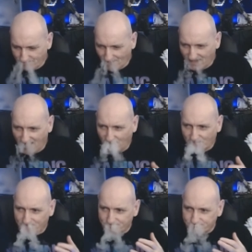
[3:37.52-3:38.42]
Now,
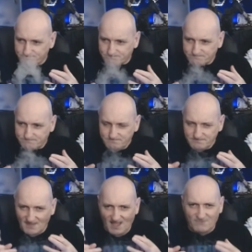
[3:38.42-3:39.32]

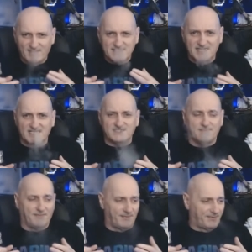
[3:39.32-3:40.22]
I've had this
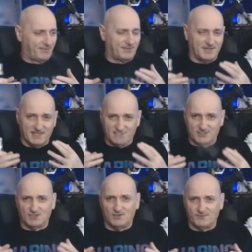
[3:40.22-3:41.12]
in the
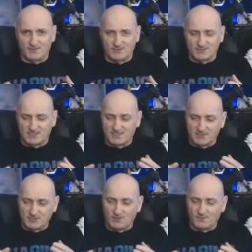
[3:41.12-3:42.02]
shortfills and the
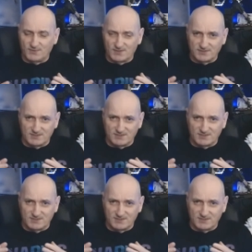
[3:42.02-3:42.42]
shortfill